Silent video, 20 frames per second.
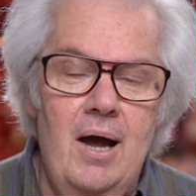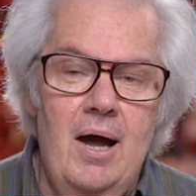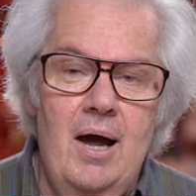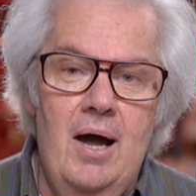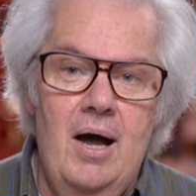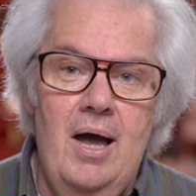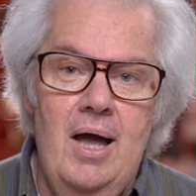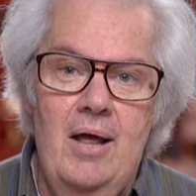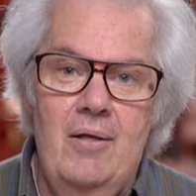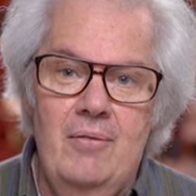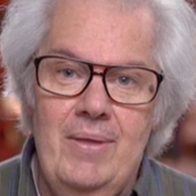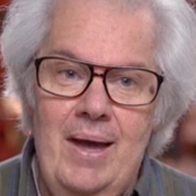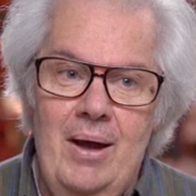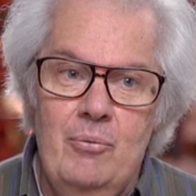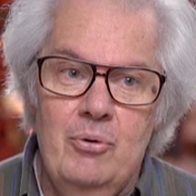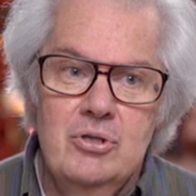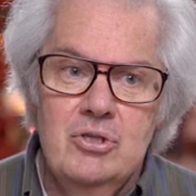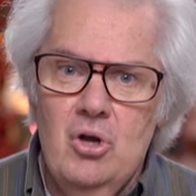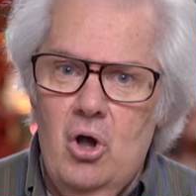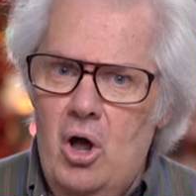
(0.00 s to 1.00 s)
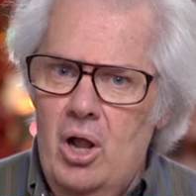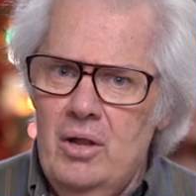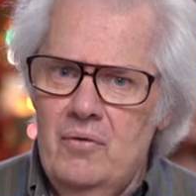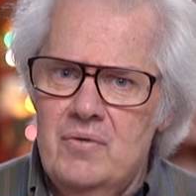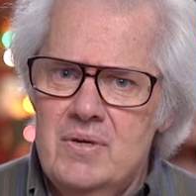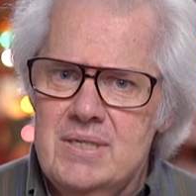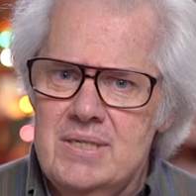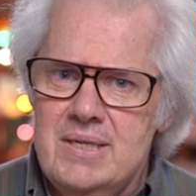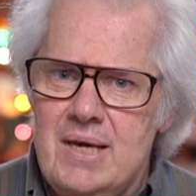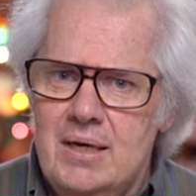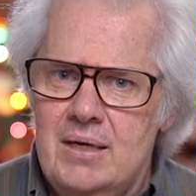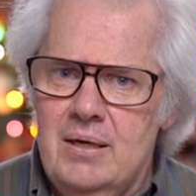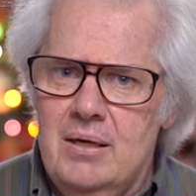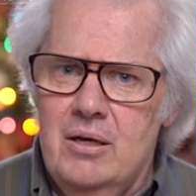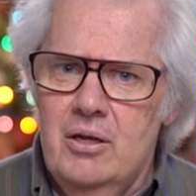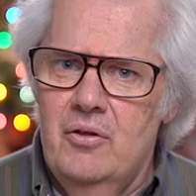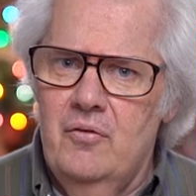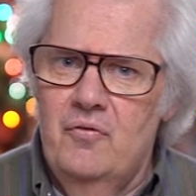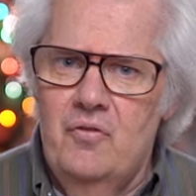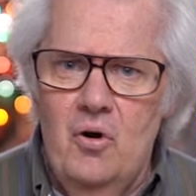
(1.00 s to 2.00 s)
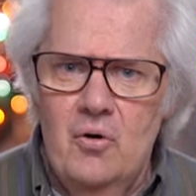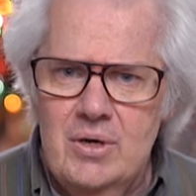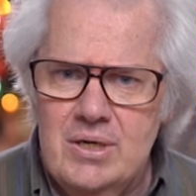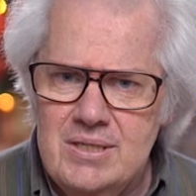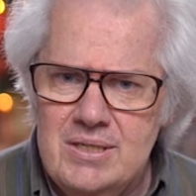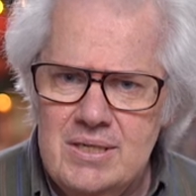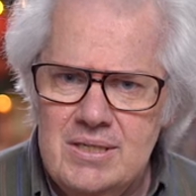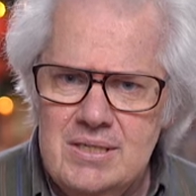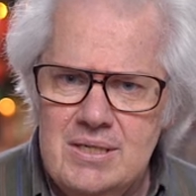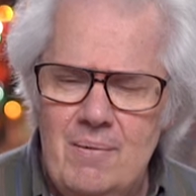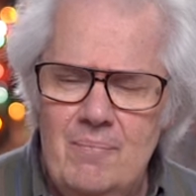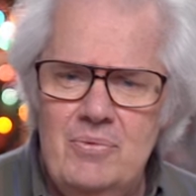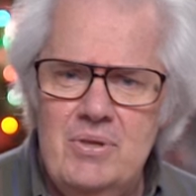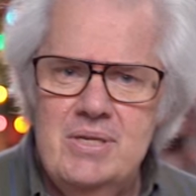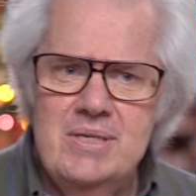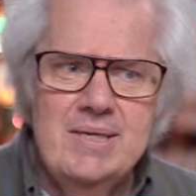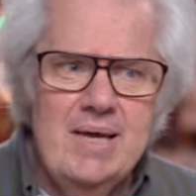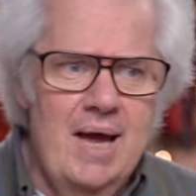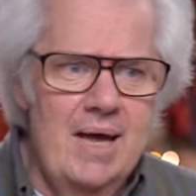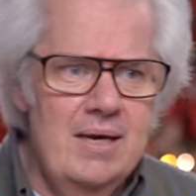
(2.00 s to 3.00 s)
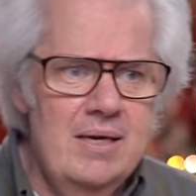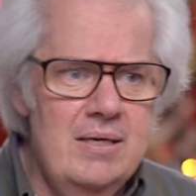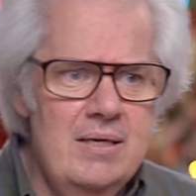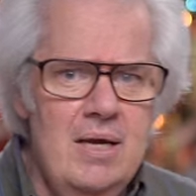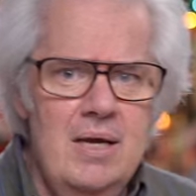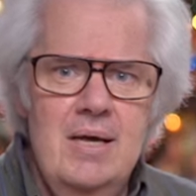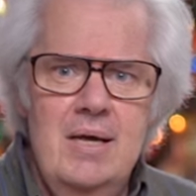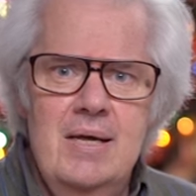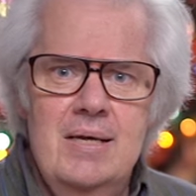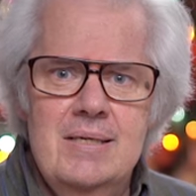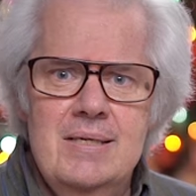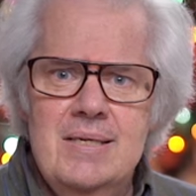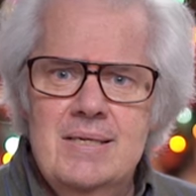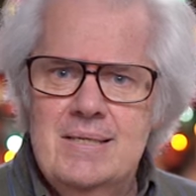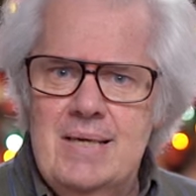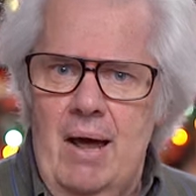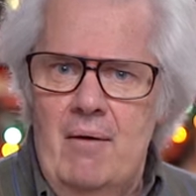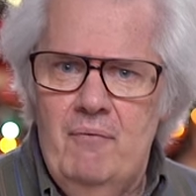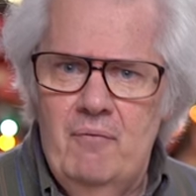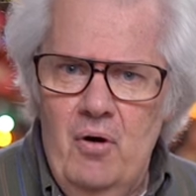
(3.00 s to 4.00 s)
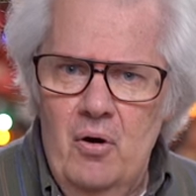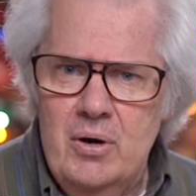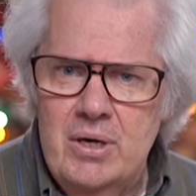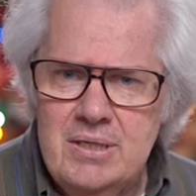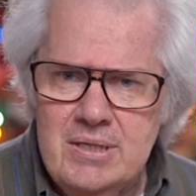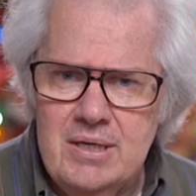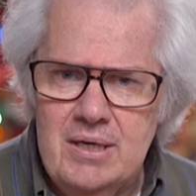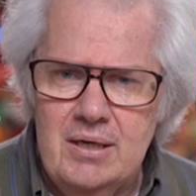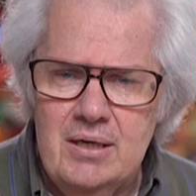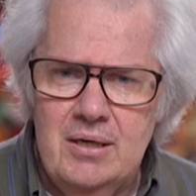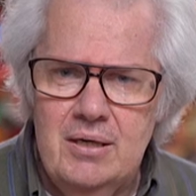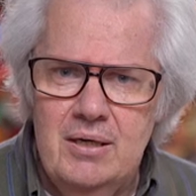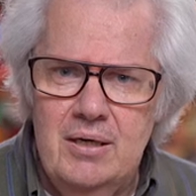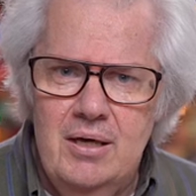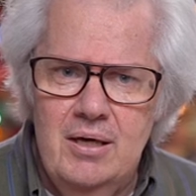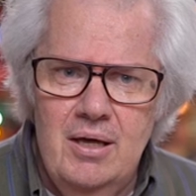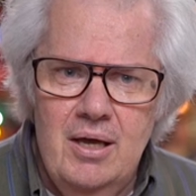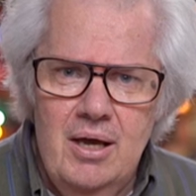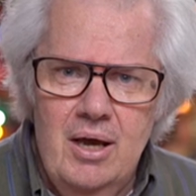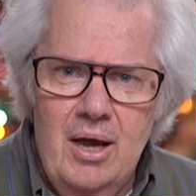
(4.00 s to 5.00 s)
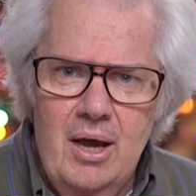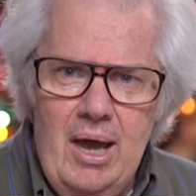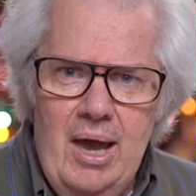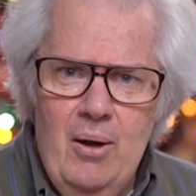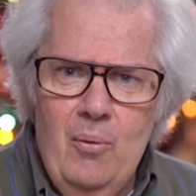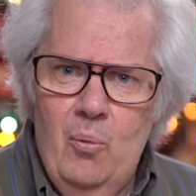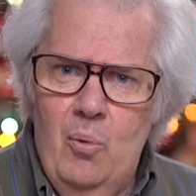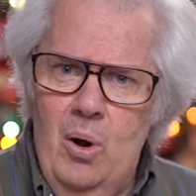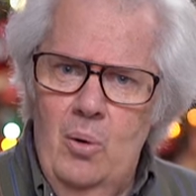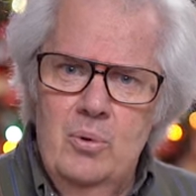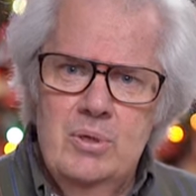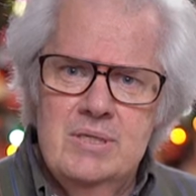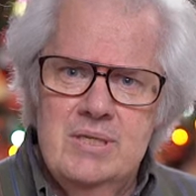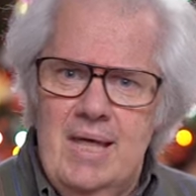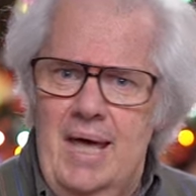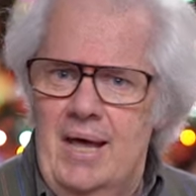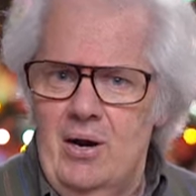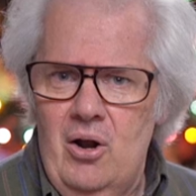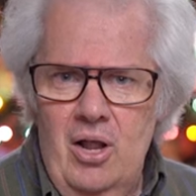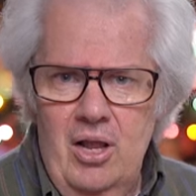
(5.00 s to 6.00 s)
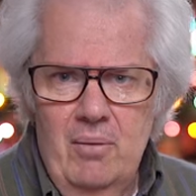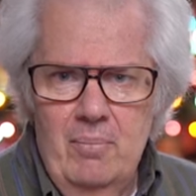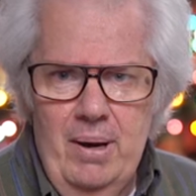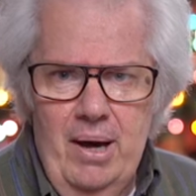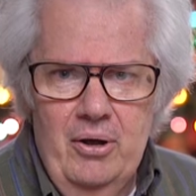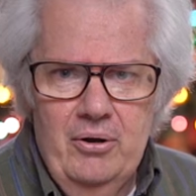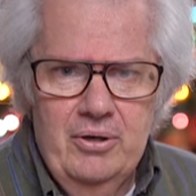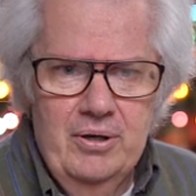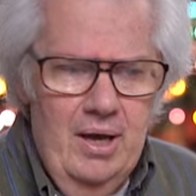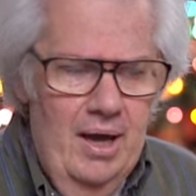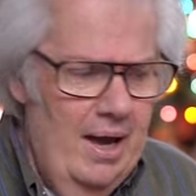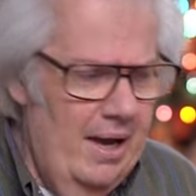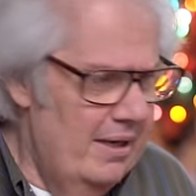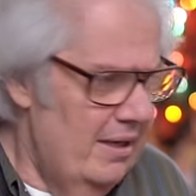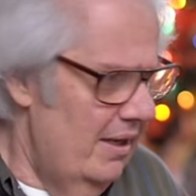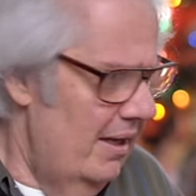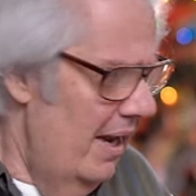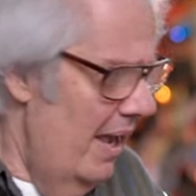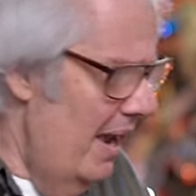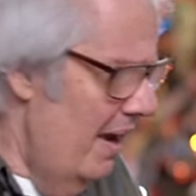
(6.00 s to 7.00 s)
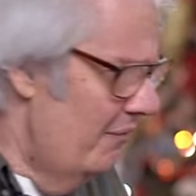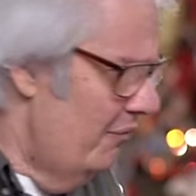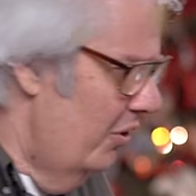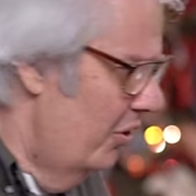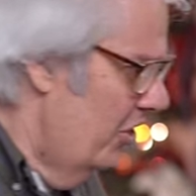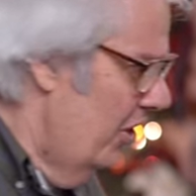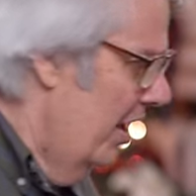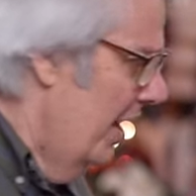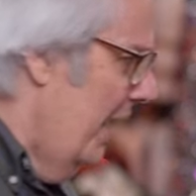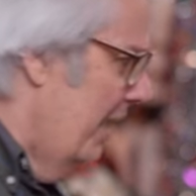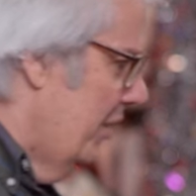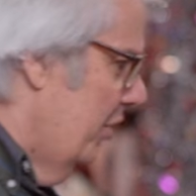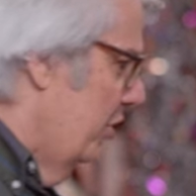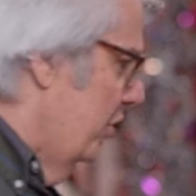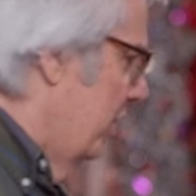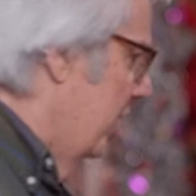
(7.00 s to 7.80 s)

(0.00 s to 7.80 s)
Uh, and that was all of a sudden the focus system decided to stop focusing. And what was that all about? I did everything I could